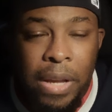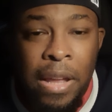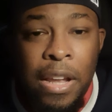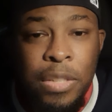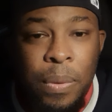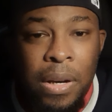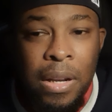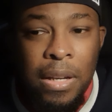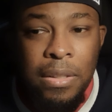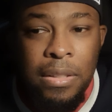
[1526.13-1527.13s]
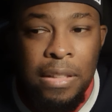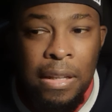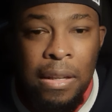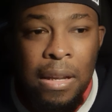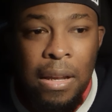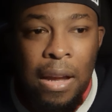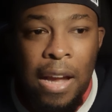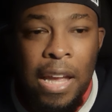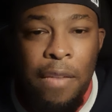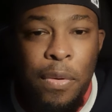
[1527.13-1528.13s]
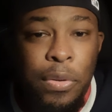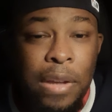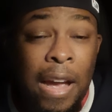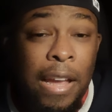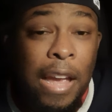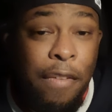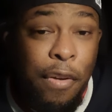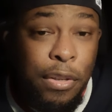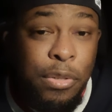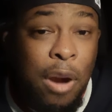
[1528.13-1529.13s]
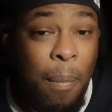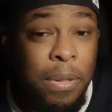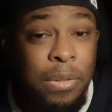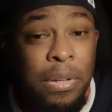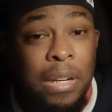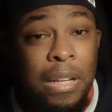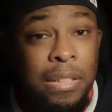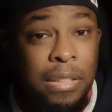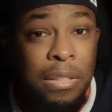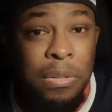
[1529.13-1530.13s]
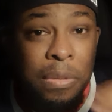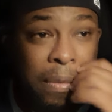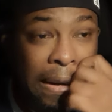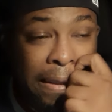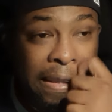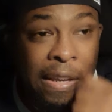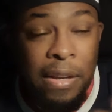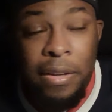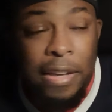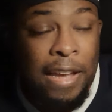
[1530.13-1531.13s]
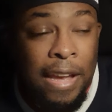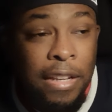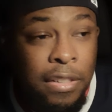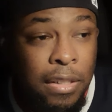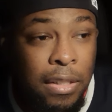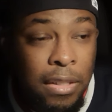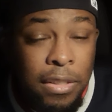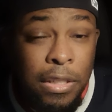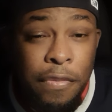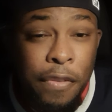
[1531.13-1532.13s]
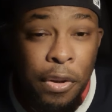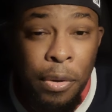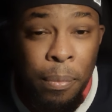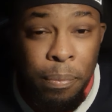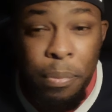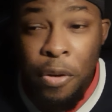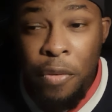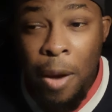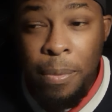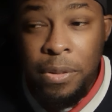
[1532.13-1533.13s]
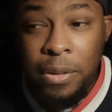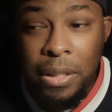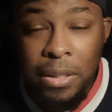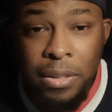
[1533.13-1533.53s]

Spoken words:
It is what it is. I gave her 2 opportunities to do the right thing, and she failed on both opportunities.